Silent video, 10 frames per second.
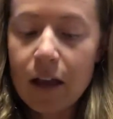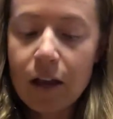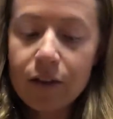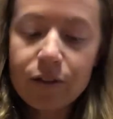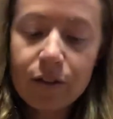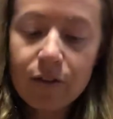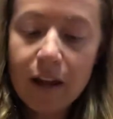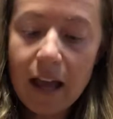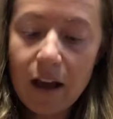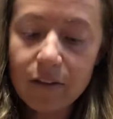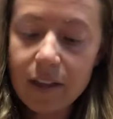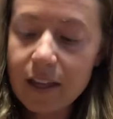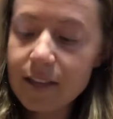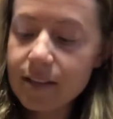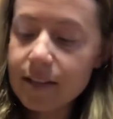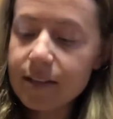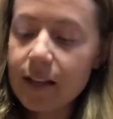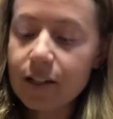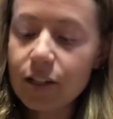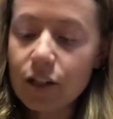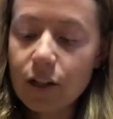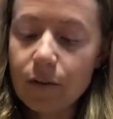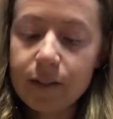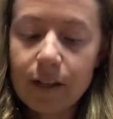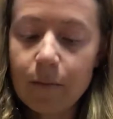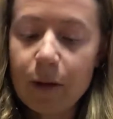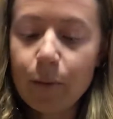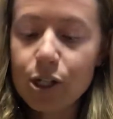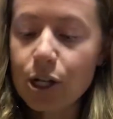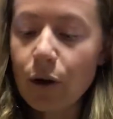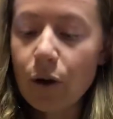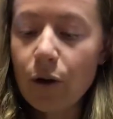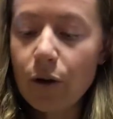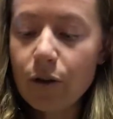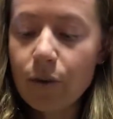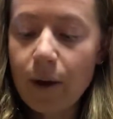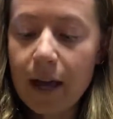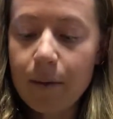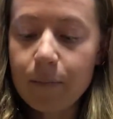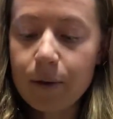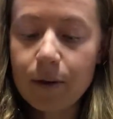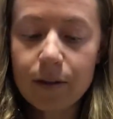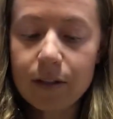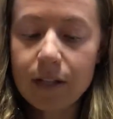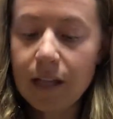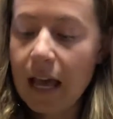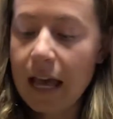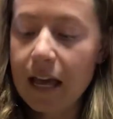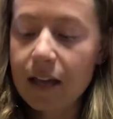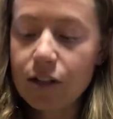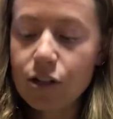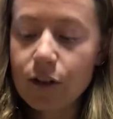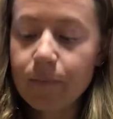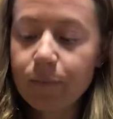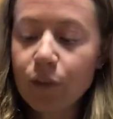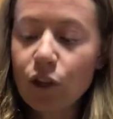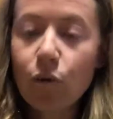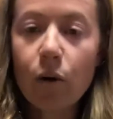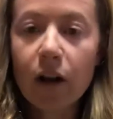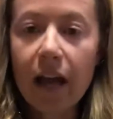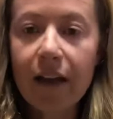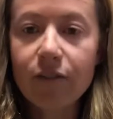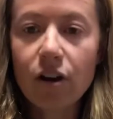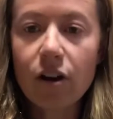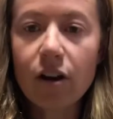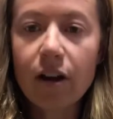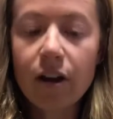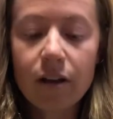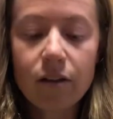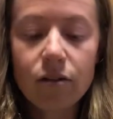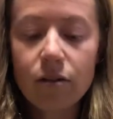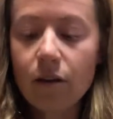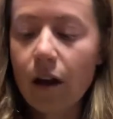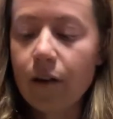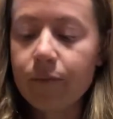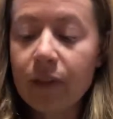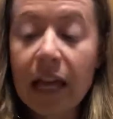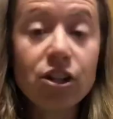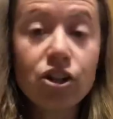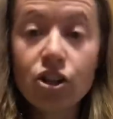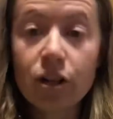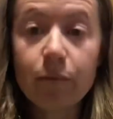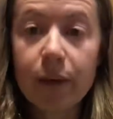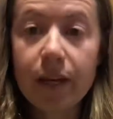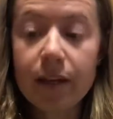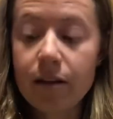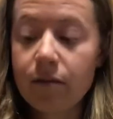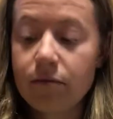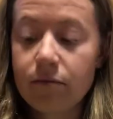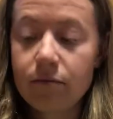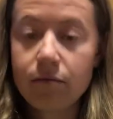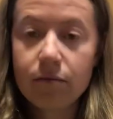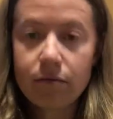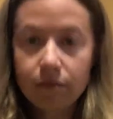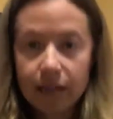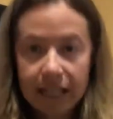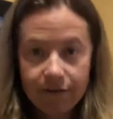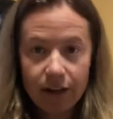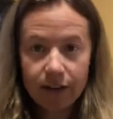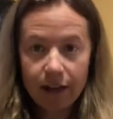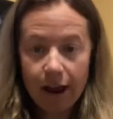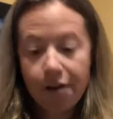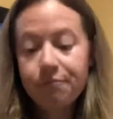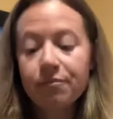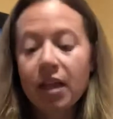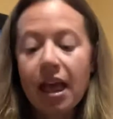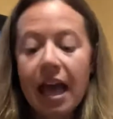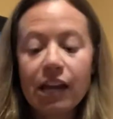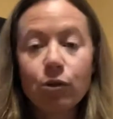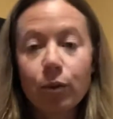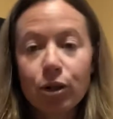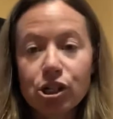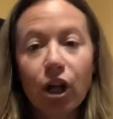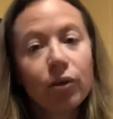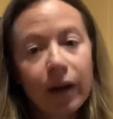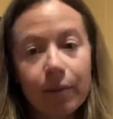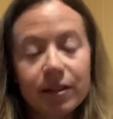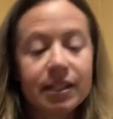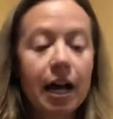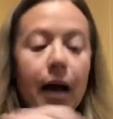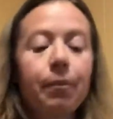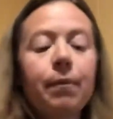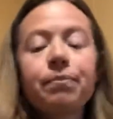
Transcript: So now the easiest thing to do is going to be to push it all the way up to the edge. You want to have your, the edges should be even there, and you want to push it all the way up to the top.